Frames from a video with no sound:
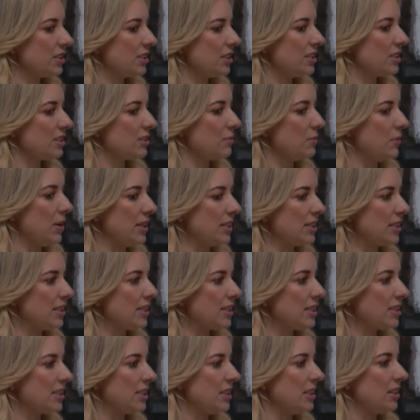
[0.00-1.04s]
it's amazing
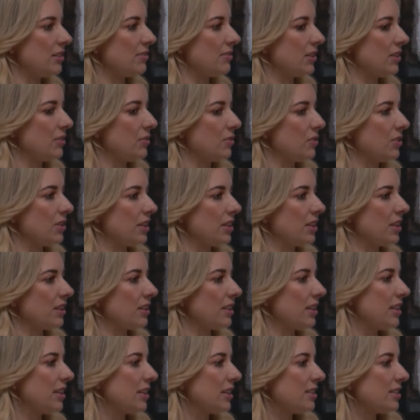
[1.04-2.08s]
to see everything that
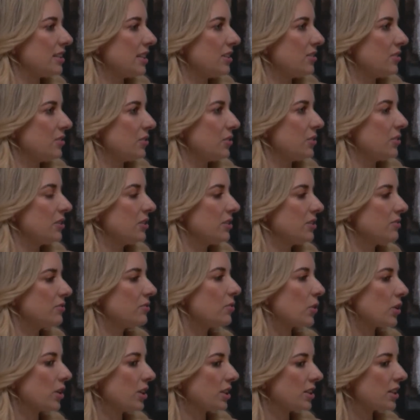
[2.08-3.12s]
they can do
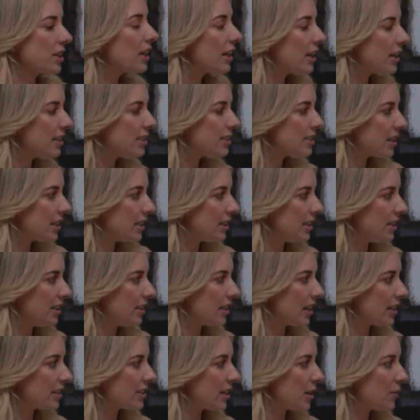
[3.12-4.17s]
for the kids that
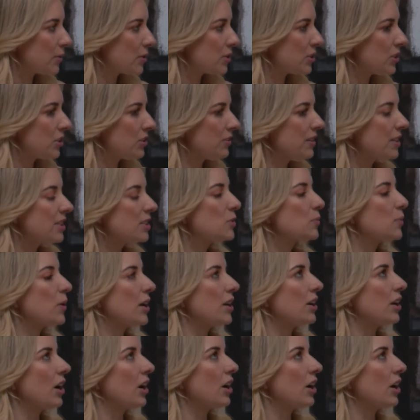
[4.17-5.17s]
need that type of service. But